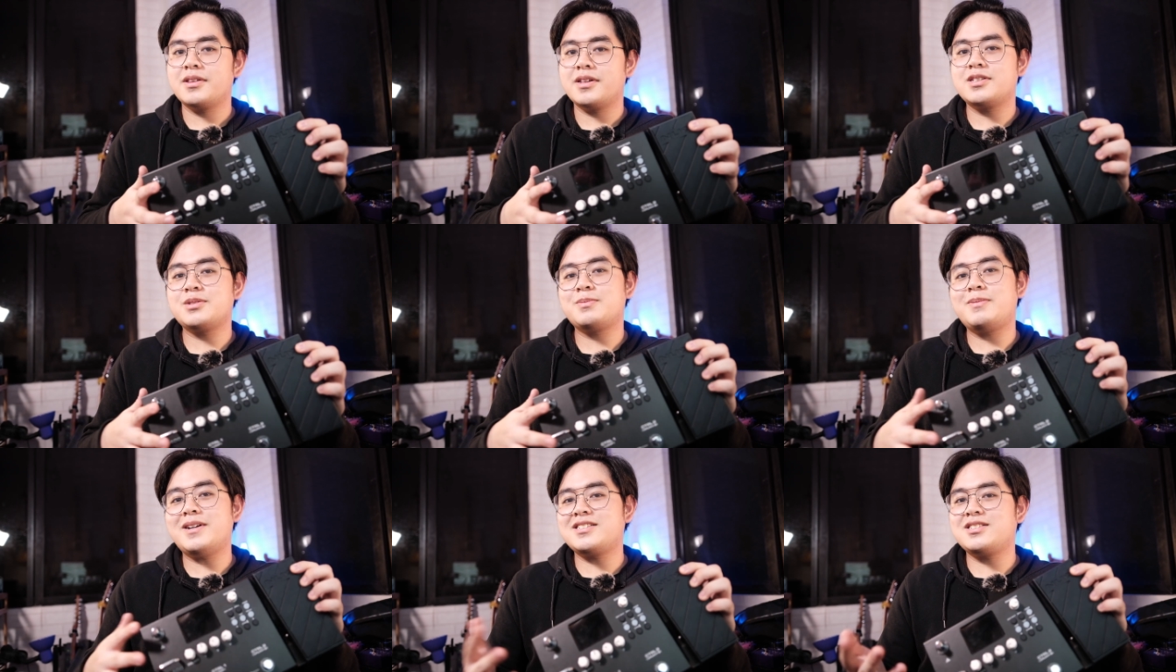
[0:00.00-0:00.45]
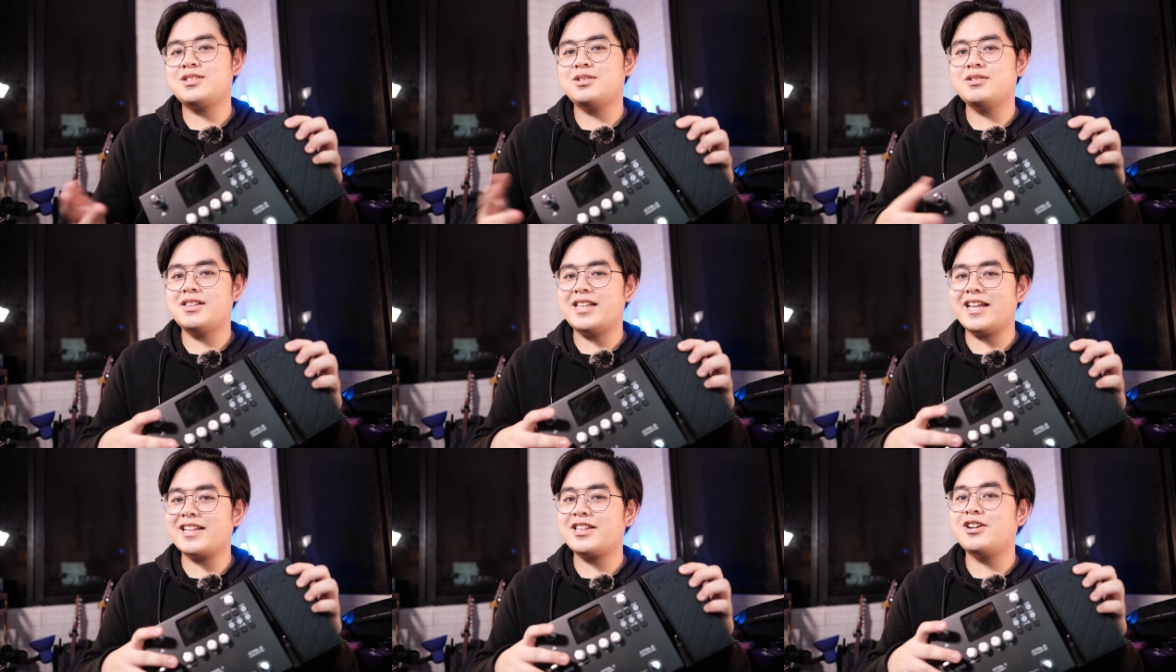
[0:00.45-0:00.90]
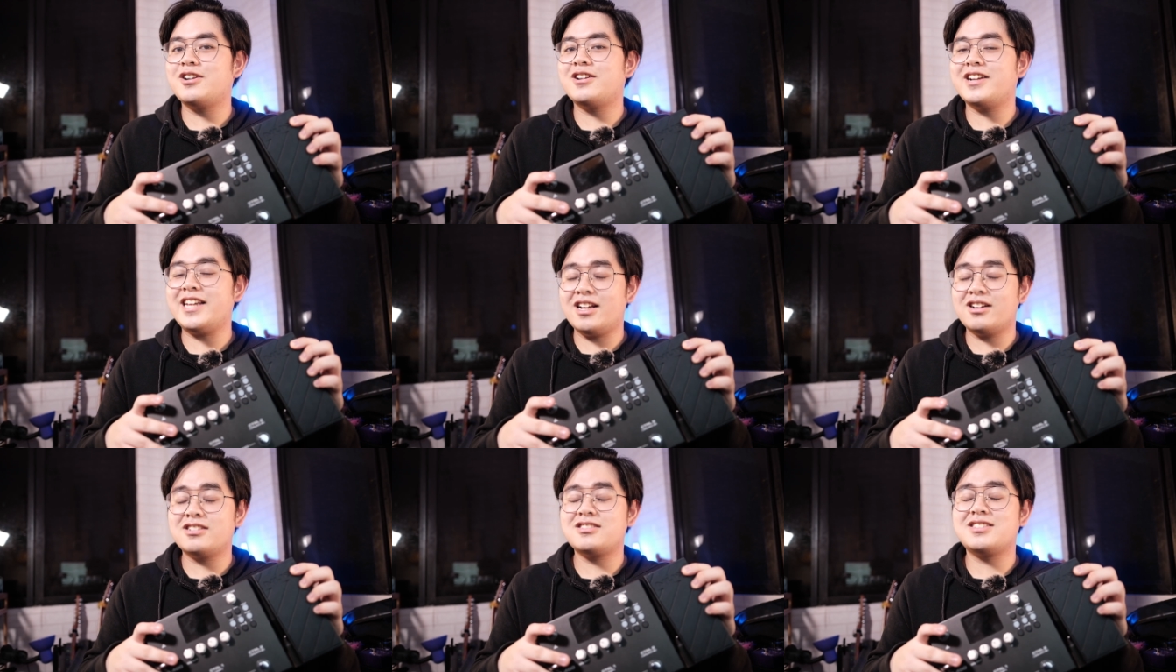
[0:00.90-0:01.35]
It's best to let your
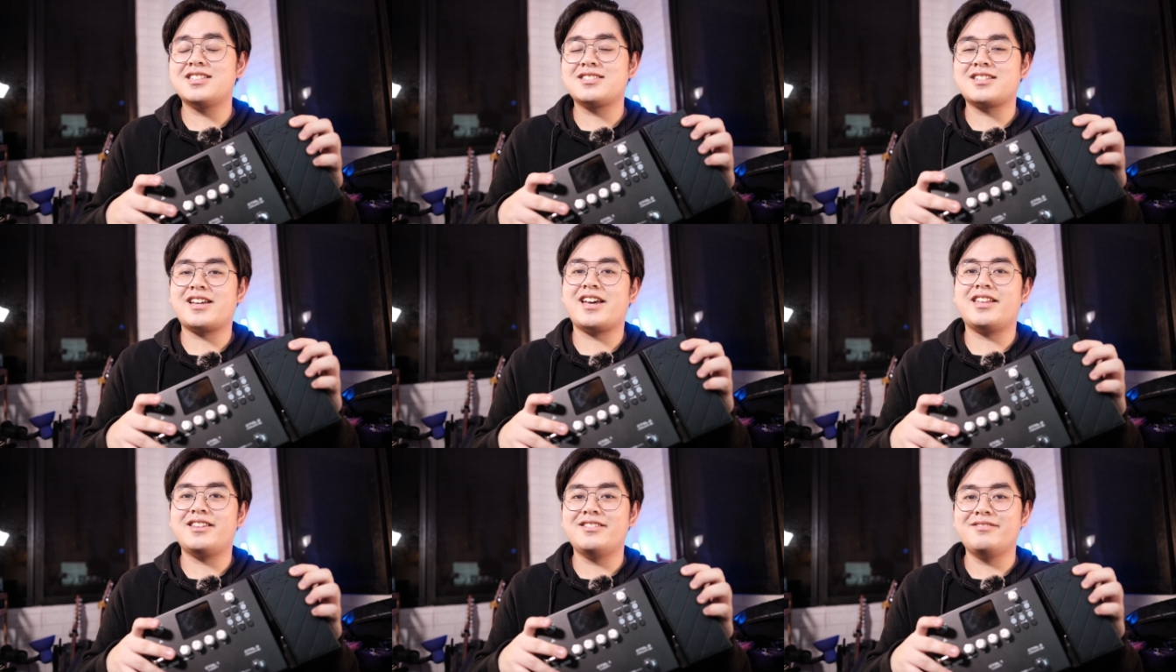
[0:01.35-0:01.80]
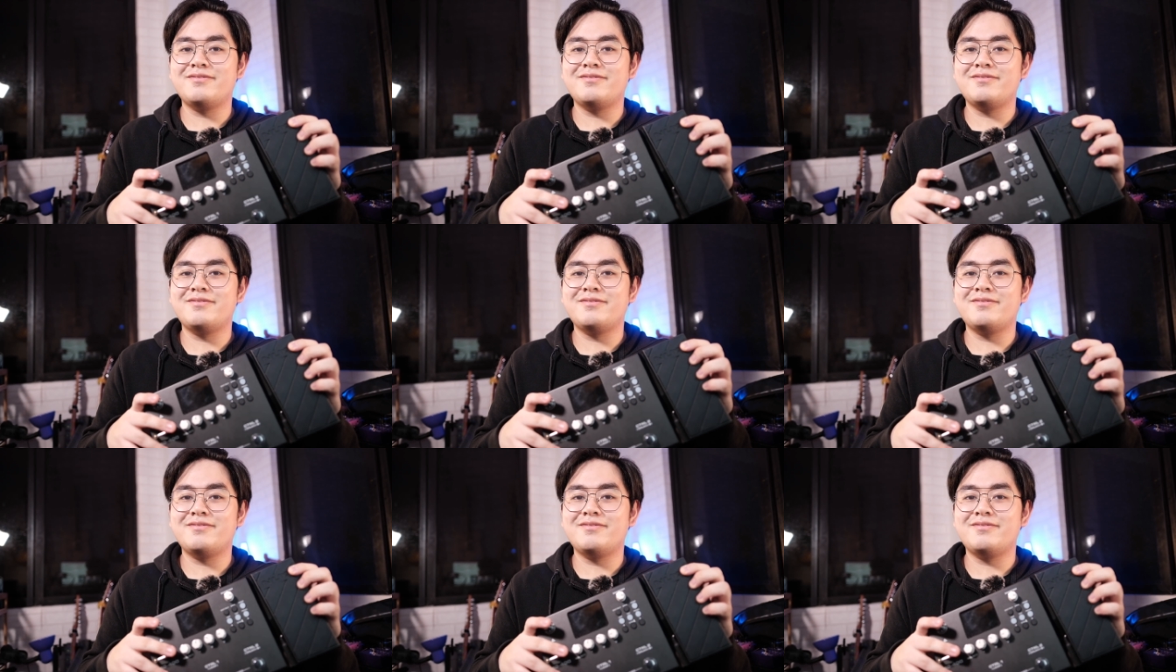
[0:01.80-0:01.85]
ears decide.